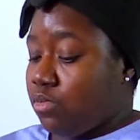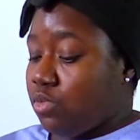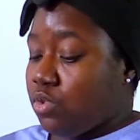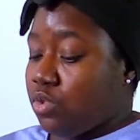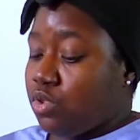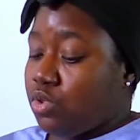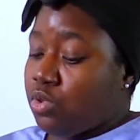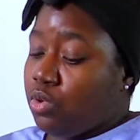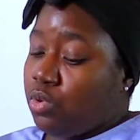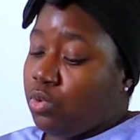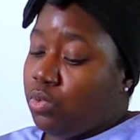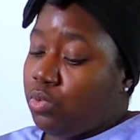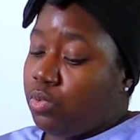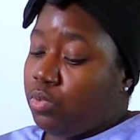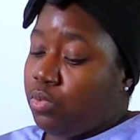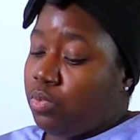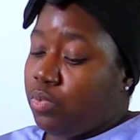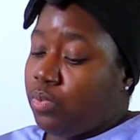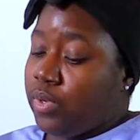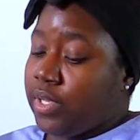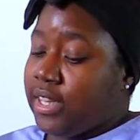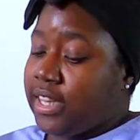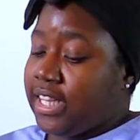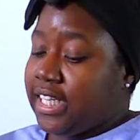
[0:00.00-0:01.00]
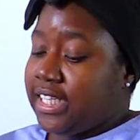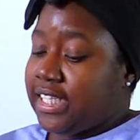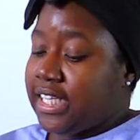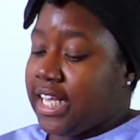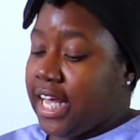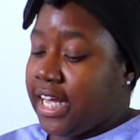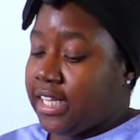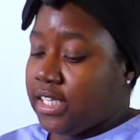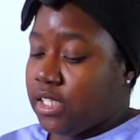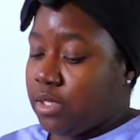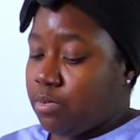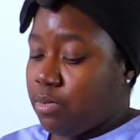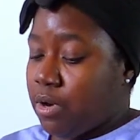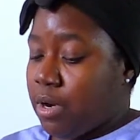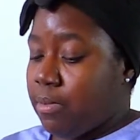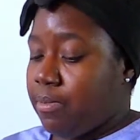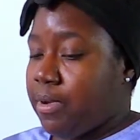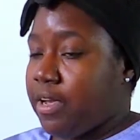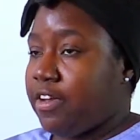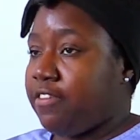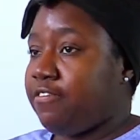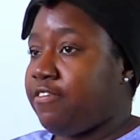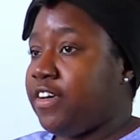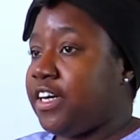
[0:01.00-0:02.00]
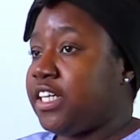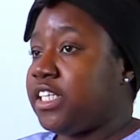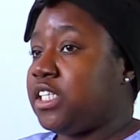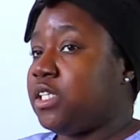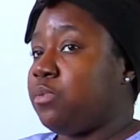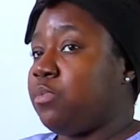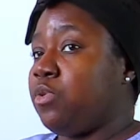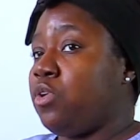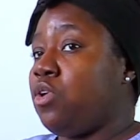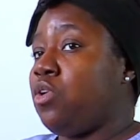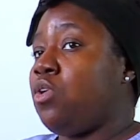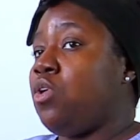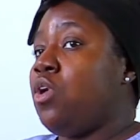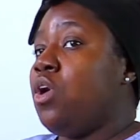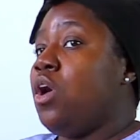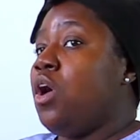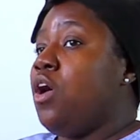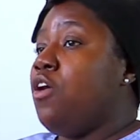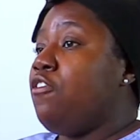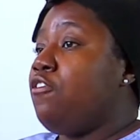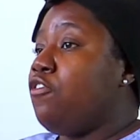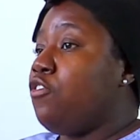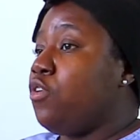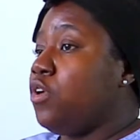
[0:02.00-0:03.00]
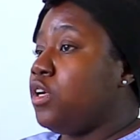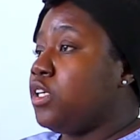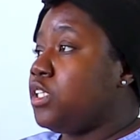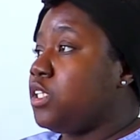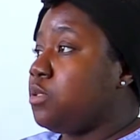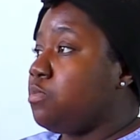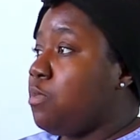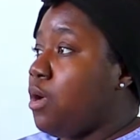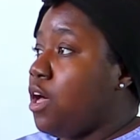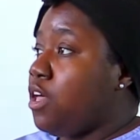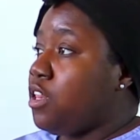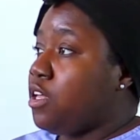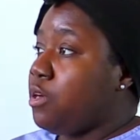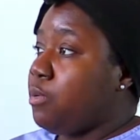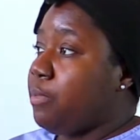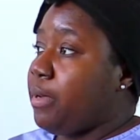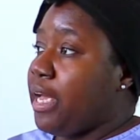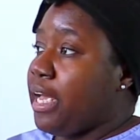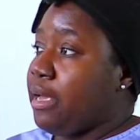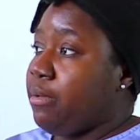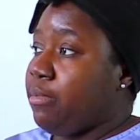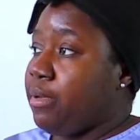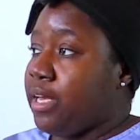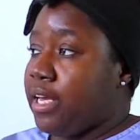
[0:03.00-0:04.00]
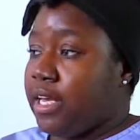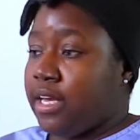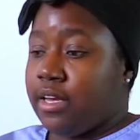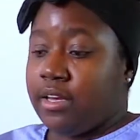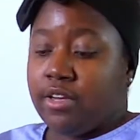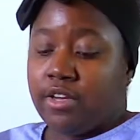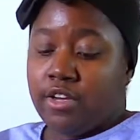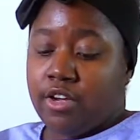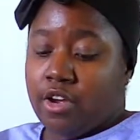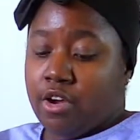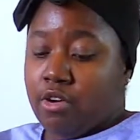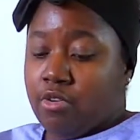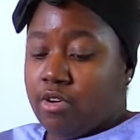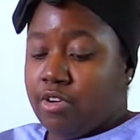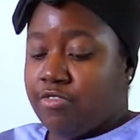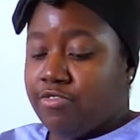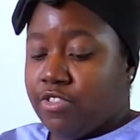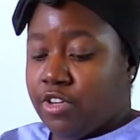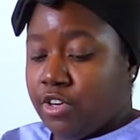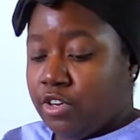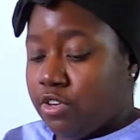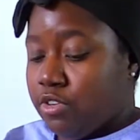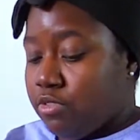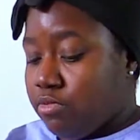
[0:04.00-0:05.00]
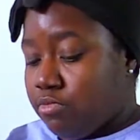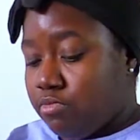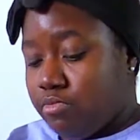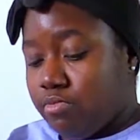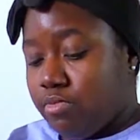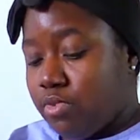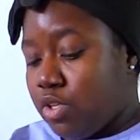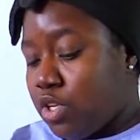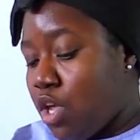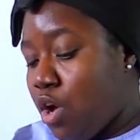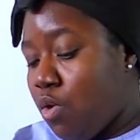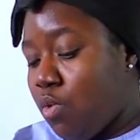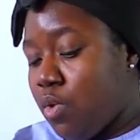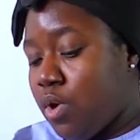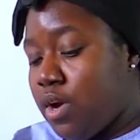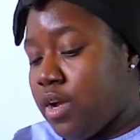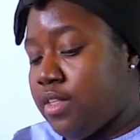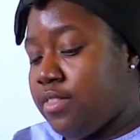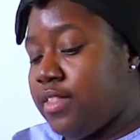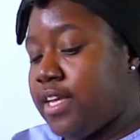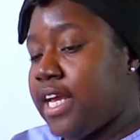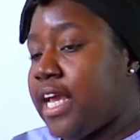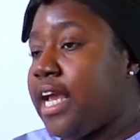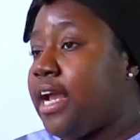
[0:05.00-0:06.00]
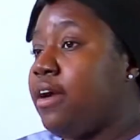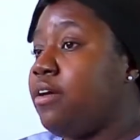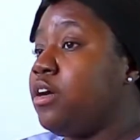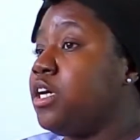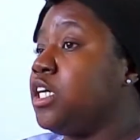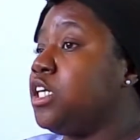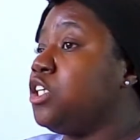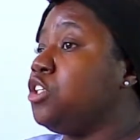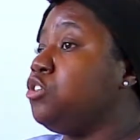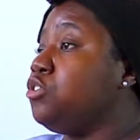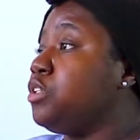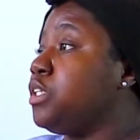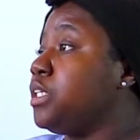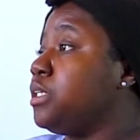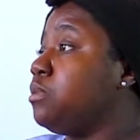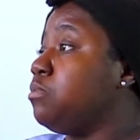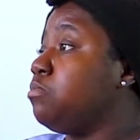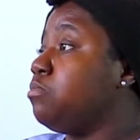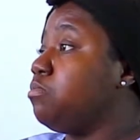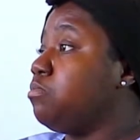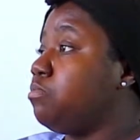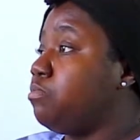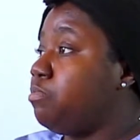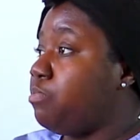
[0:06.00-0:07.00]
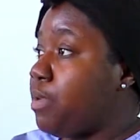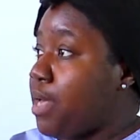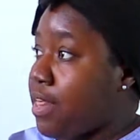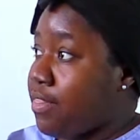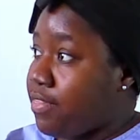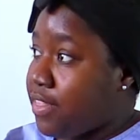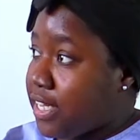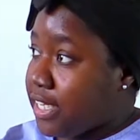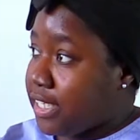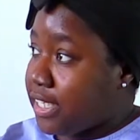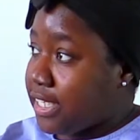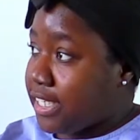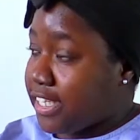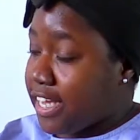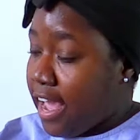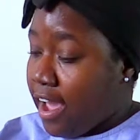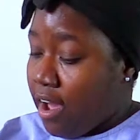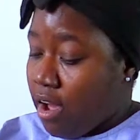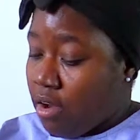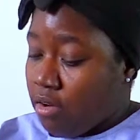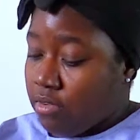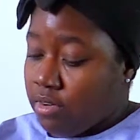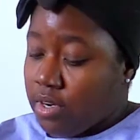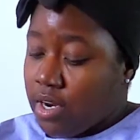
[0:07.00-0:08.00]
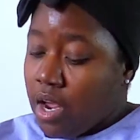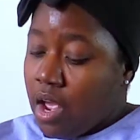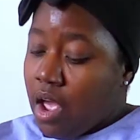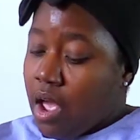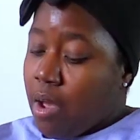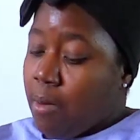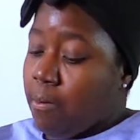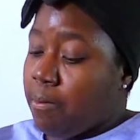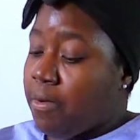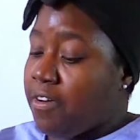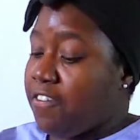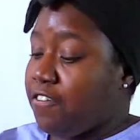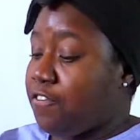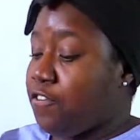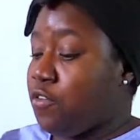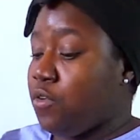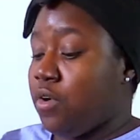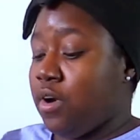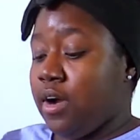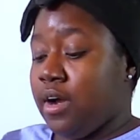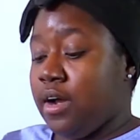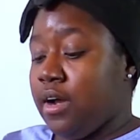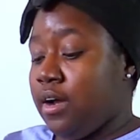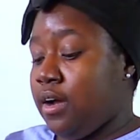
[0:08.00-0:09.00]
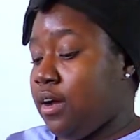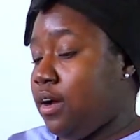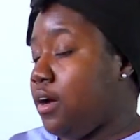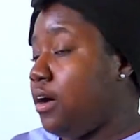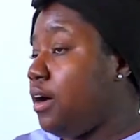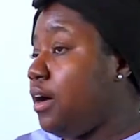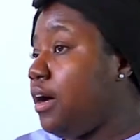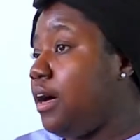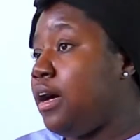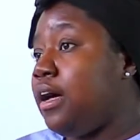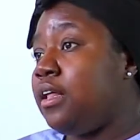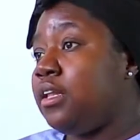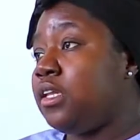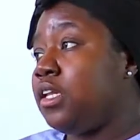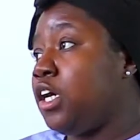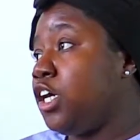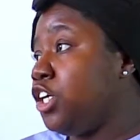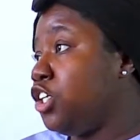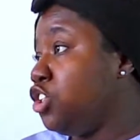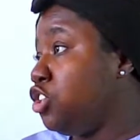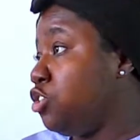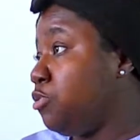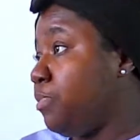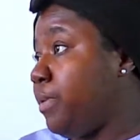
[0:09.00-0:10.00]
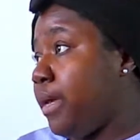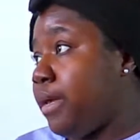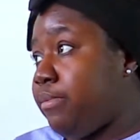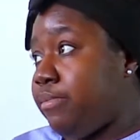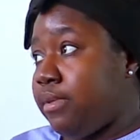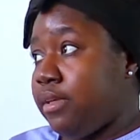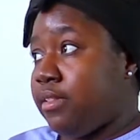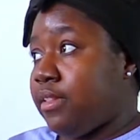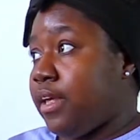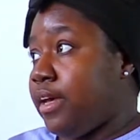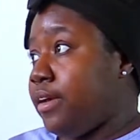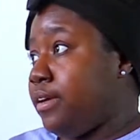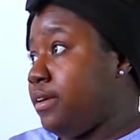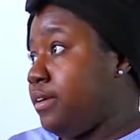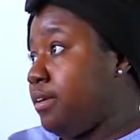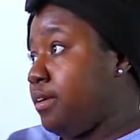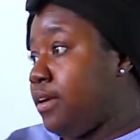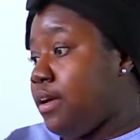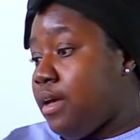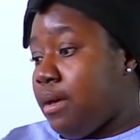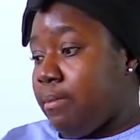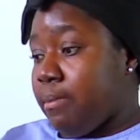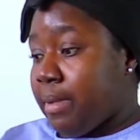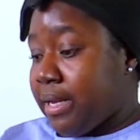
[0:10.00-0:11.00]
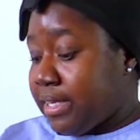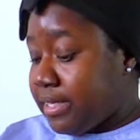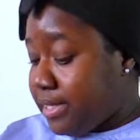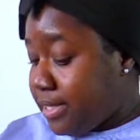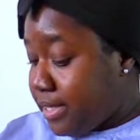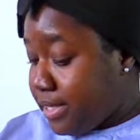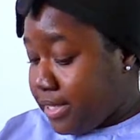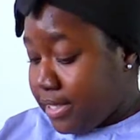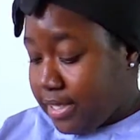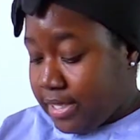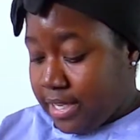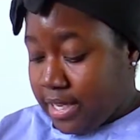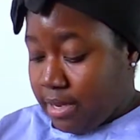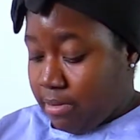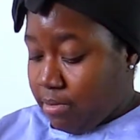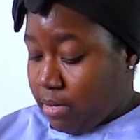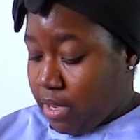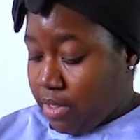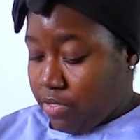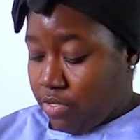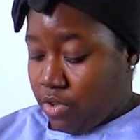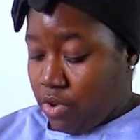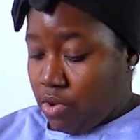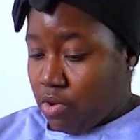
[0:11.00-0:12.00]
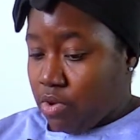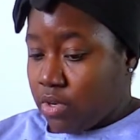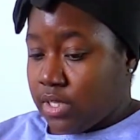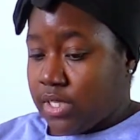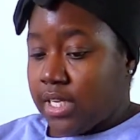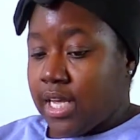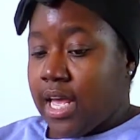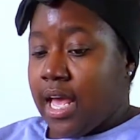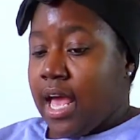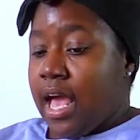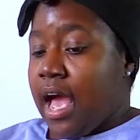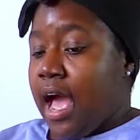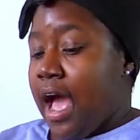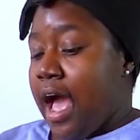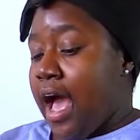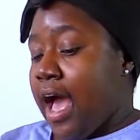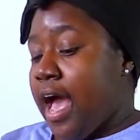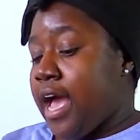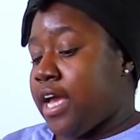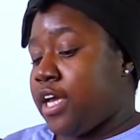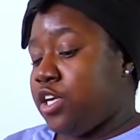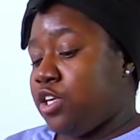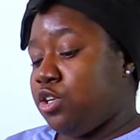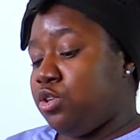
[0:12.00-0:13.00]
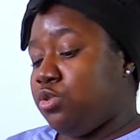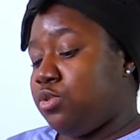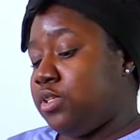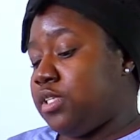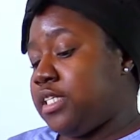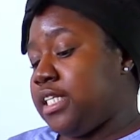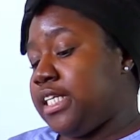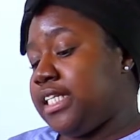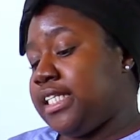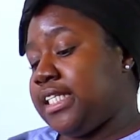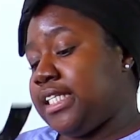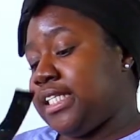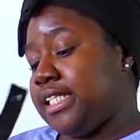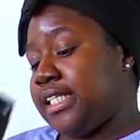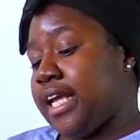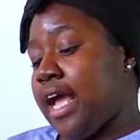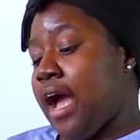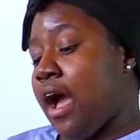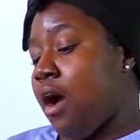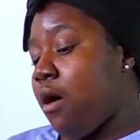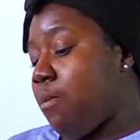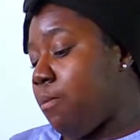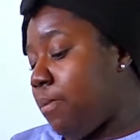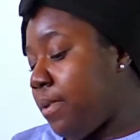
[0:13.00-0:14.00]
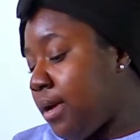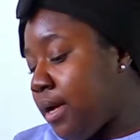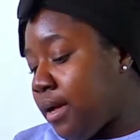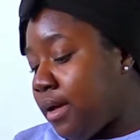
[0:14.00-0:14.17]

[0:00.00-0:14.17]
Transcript: So with this head support being flexible, for a smaller baby, if they're lower in the carrier, you can bend this down. But for a larger baby, like my 16-month-old, I use this snap